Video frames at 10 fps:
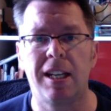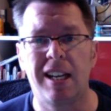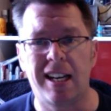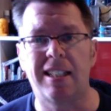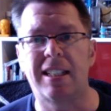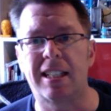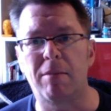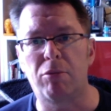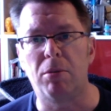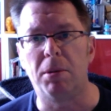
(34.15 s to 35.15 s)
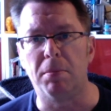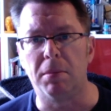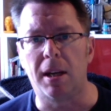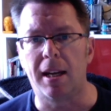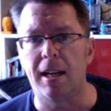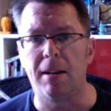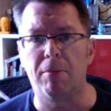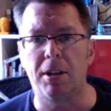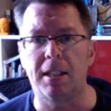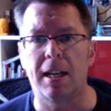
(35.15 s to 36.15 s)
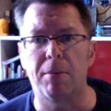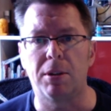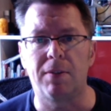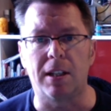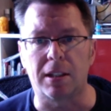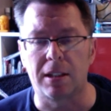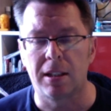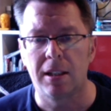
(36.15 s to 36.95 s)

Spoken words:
has the same problem, and wonders how it was fixed.